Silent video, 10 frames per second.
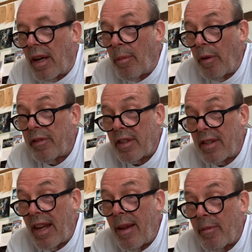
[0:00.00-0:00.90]
I'm off to
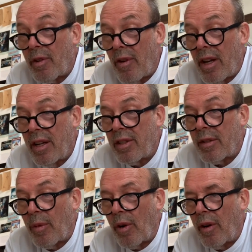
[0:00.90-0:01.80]
see him to rehearse
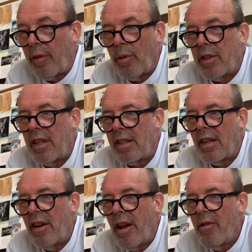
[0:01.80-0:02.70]
tomorrow, and of course he
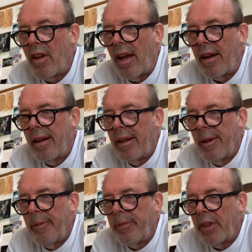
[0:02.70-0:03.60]
doesn't know yet.
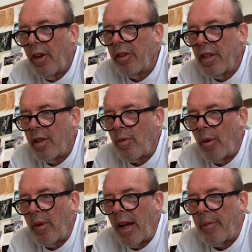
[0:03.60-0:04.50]
God knows what
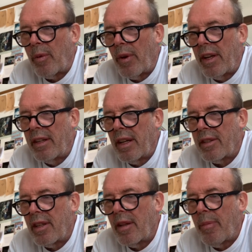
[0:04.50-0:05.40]
will happen when he
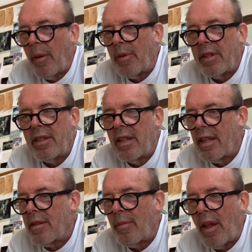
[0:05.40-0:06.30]
does, and the publicity
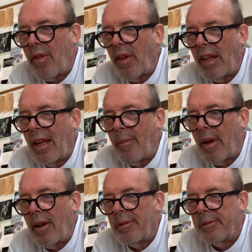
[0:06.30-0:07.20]
doesn't bear thinking
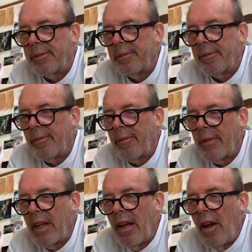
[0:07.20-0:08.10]
about.
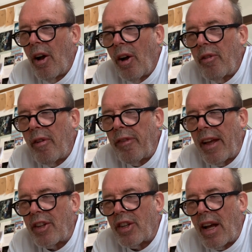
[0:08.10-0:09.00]
On
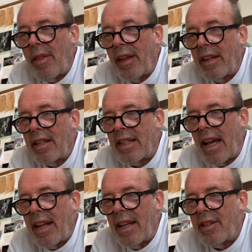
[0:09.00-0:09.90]
reflection, I think that
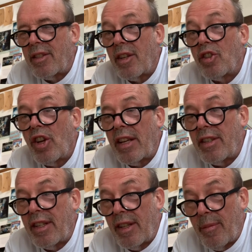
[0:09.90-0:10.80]
Danny has
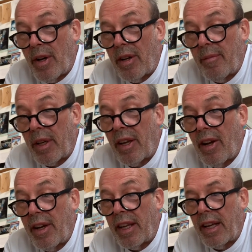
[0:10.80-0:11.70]
suggested the
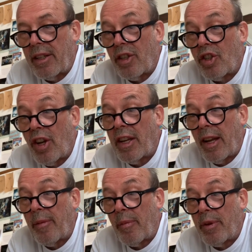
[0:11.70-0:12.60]
McCartney cut to shake
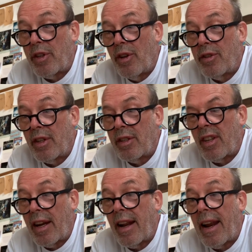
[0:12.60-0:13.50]
up the producers
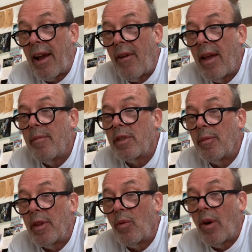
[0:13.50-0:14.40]
and allow him to
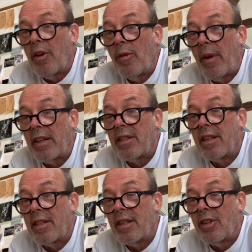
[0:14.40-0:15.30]
be the one who makes the
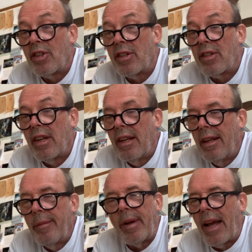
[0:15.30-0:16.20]
decisions,
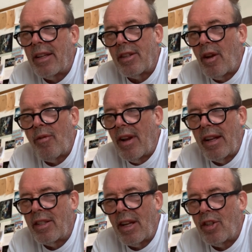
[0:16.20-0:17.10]
but has no real
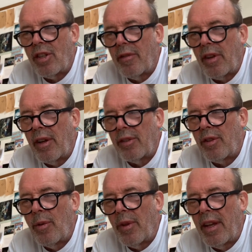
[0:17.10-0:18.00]
intention of going
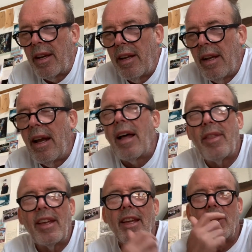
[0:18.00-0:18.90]
through with it. I
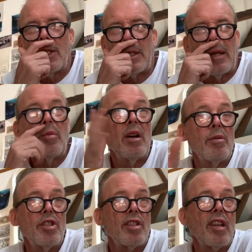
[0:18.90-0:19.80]
think he just said, well,
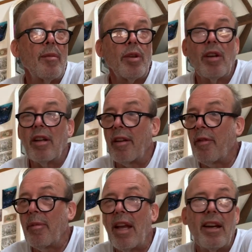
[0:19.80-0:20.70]
just cut McCartney
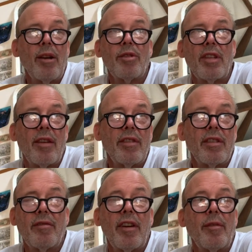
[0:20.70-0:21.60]
from the end. That will save us
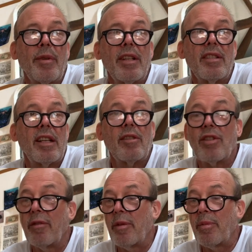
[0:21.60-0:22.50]
5 minutes. That will
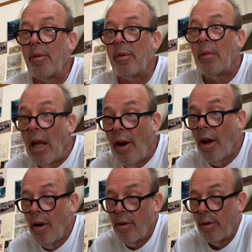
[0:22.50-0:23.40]
solve the problem.
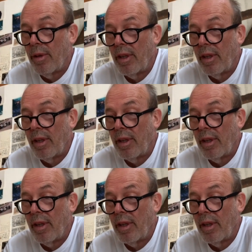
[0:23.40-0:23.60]
No.